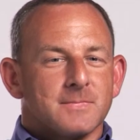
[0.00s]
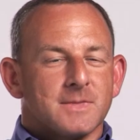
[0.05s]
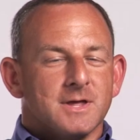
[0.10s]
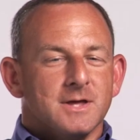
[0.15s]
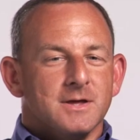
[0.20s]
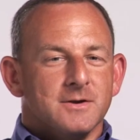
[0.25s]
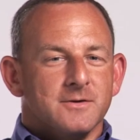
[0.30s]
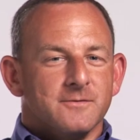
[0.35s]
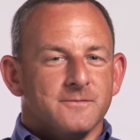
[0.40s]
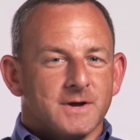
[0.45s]

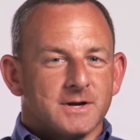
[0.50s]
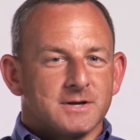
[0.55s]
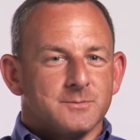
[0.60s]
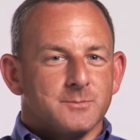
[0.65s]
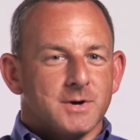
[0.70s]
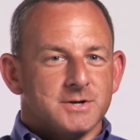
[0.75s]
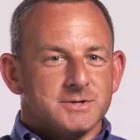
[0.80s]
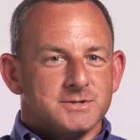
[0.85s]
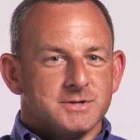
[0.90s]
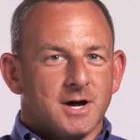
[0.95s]
it affected
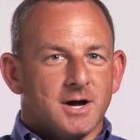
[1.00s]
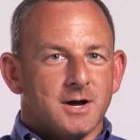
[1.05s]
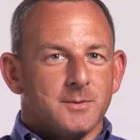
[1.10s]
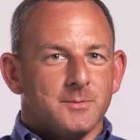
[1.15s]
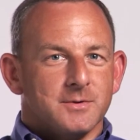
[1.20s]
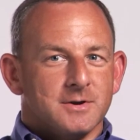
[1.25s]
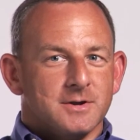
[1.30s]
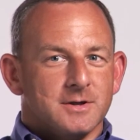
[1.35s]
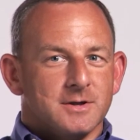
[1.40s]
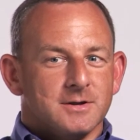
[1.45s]
my job
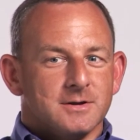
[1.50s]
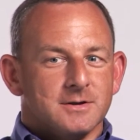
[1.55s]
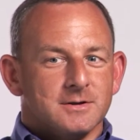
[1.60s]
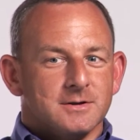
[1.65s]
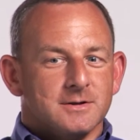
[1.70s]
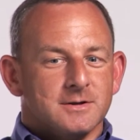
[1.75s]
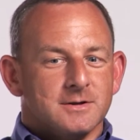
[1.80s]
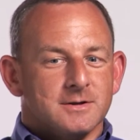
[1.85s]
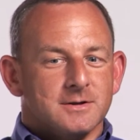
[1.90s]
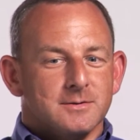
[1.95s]

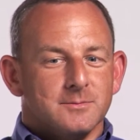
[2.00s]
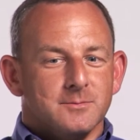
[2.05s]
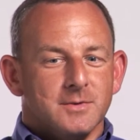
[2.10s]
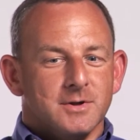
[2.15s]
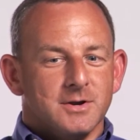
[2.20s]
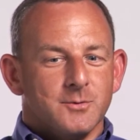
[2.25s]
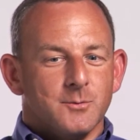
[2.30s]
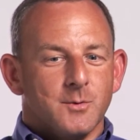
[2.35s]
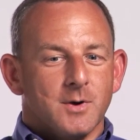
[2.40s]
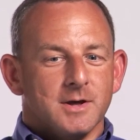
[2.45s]
in
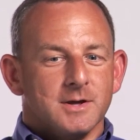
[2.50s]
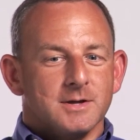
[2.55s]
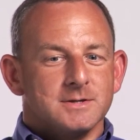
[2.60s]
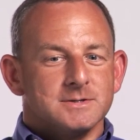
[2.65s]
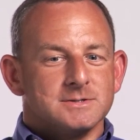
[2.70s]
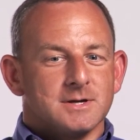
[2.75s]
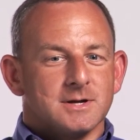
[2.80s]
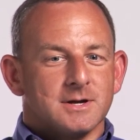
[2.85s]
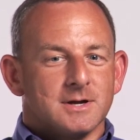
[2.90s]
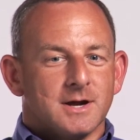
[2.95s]
many
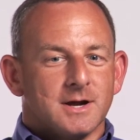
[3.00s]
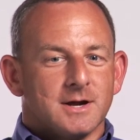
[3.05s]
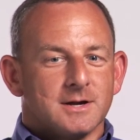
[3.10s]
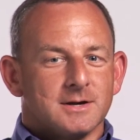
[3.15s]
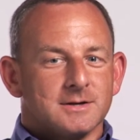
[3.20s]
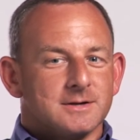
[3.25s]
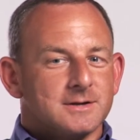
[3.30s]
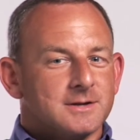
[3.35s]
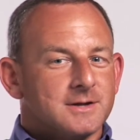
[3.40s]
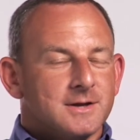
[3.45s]
ways.
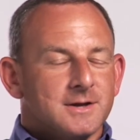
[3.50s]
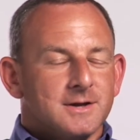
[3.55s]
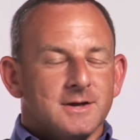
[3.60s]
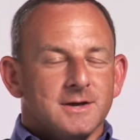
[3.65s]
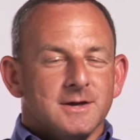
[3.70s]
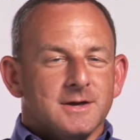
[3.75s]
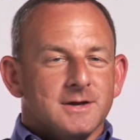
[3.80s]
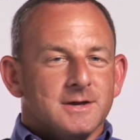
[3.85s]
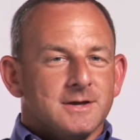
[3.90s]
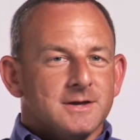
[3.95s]
It
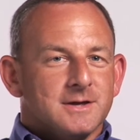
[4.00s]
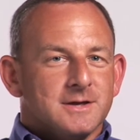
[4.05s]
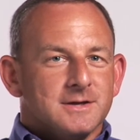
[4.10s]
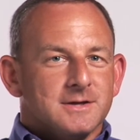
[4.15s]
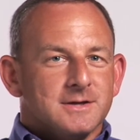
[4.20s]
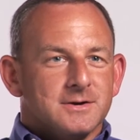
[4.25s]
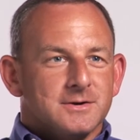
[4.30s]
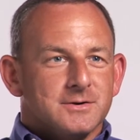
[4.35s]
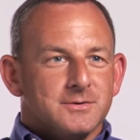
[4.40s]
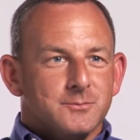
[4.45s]

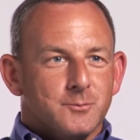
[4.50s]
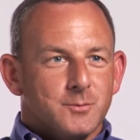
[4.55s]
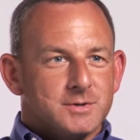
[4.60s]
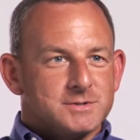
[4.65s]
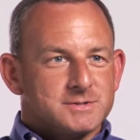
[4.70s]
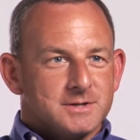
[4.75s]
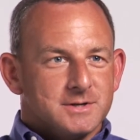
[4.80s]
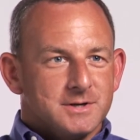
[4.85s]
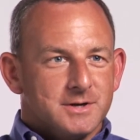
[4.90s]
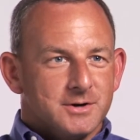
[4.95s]

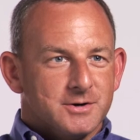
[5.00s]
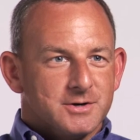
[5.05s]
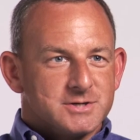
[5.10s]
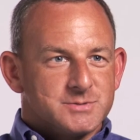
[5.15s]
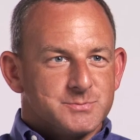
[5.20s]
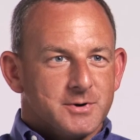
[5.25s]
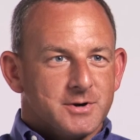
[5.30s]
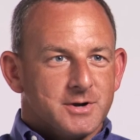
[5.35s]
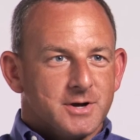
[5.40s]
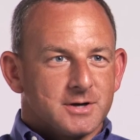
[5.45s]
wasn't near as
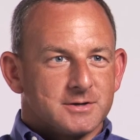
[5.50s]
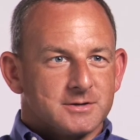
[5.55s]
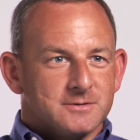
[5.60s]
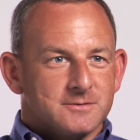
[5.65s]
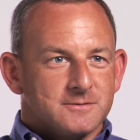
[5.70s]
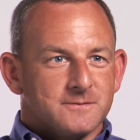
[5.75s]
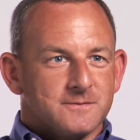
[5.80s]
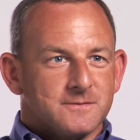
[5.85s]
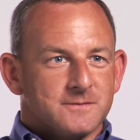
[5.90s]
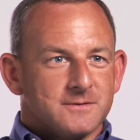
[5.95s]

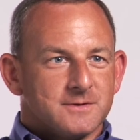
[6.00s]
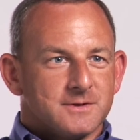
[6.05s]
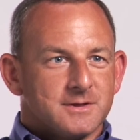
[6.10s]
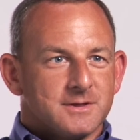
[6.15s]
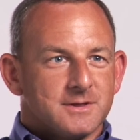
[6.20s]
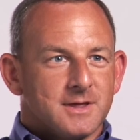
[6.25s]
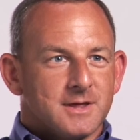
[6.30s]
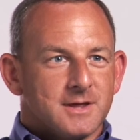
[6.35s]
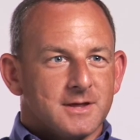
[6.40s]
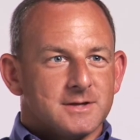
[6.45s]
productive
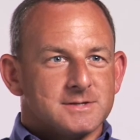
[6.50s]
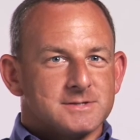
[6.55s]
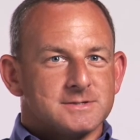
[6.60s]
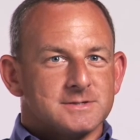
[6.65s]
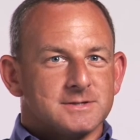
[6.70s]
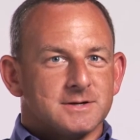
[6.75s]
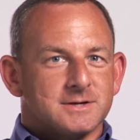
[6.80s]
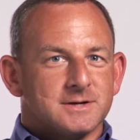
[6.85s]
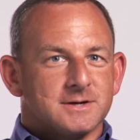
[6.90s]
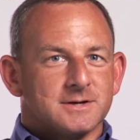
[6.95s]
as
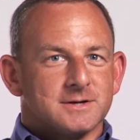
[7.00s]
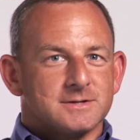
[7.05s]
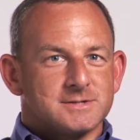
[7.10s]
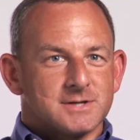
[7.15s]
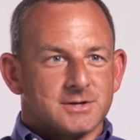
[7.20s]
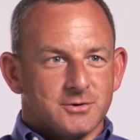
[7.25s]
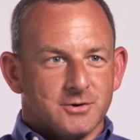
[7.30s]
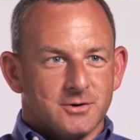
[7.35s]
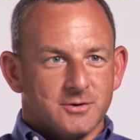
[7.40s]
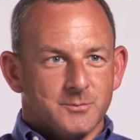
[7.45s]
I
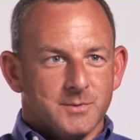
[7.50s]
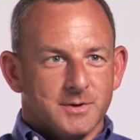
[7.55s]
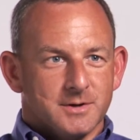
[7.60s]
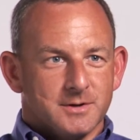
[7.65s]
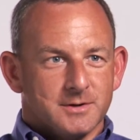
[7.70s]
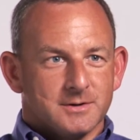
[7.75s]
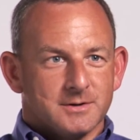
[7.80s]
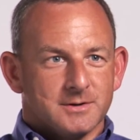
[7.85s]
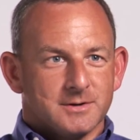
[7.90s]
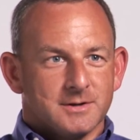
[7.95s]
could have
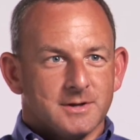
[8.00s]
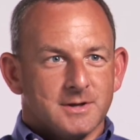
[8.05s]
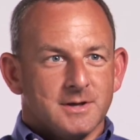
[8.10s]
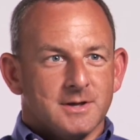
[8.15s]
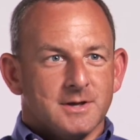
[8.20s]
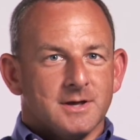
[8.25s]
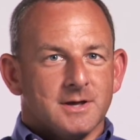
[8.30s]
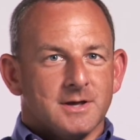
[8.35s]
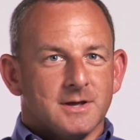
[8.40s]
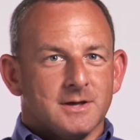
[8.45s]
been,
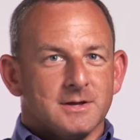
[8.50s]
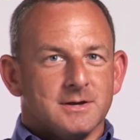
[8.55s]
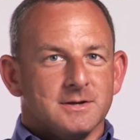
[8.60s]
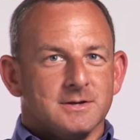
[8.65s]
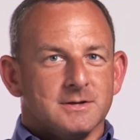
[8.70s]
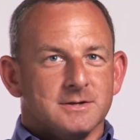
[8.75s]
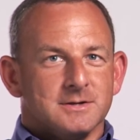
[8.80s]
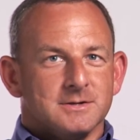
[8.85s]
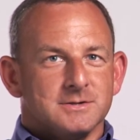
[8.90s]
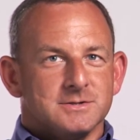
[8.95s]
and
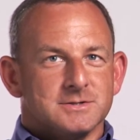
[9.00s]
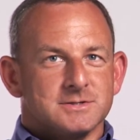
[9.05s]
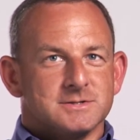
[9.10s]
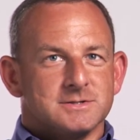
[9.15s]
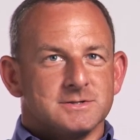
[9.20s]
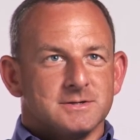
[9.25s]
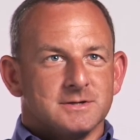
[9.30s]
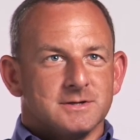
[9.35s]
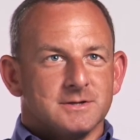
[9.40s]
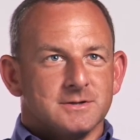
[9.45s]
it
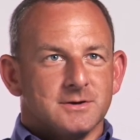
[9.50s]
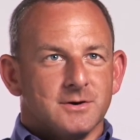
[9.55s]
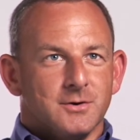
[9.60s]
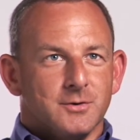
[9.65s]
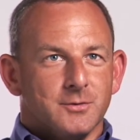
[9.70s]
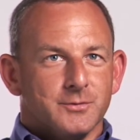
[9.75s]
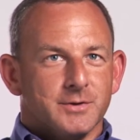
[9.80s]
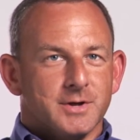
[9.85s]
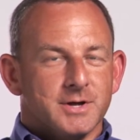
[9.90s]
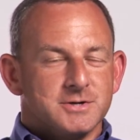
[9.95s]
just the
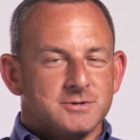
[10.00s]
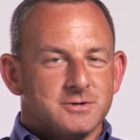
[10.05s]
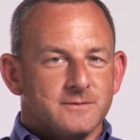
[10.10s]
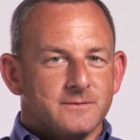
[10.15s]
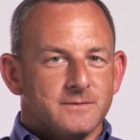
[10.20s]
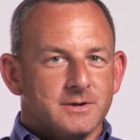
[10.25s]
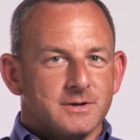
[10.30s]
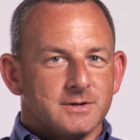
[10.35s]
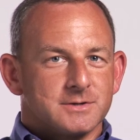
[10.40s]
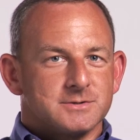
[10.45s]
whole nature of
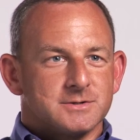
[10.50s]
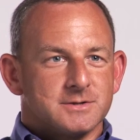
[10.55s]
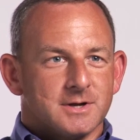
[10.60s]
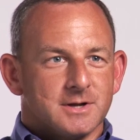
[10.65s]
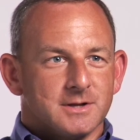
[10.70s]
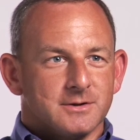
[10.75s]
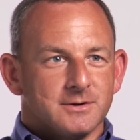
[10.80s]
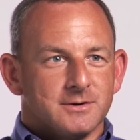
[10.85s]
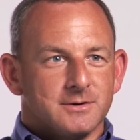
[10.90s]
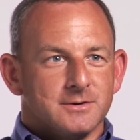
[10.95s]
addiction I
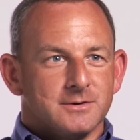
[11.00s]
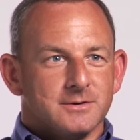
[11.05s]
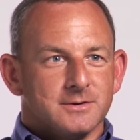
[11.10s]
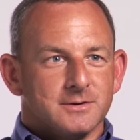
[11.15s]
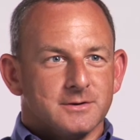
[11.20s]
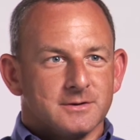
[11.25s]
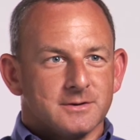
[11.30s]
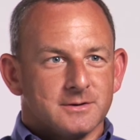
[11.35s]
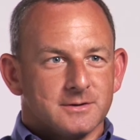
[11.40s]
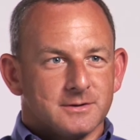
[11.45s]
learned
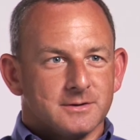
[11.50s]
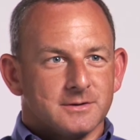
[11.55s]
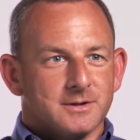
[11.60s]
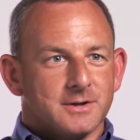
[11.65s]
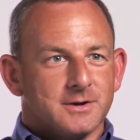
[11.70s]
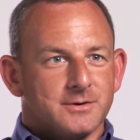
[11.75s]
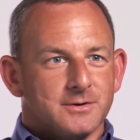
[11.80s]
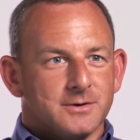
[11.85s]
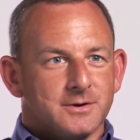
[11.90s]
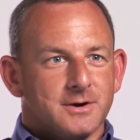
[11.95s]

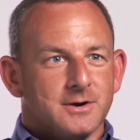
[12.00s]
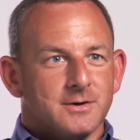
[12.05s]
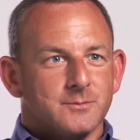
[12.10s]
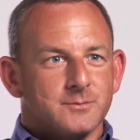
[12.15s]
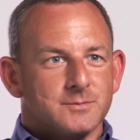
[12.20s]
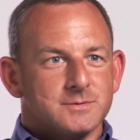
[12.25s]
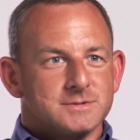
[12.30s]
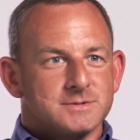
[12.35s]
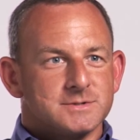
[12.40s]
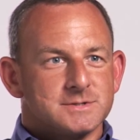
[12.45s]
later on
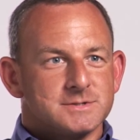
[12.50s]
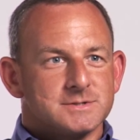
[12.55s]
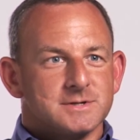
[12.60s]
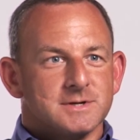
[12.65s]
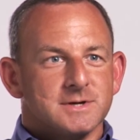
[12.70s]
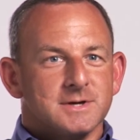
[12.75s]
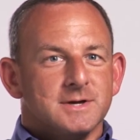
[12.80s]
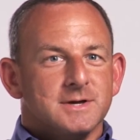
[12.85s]
was just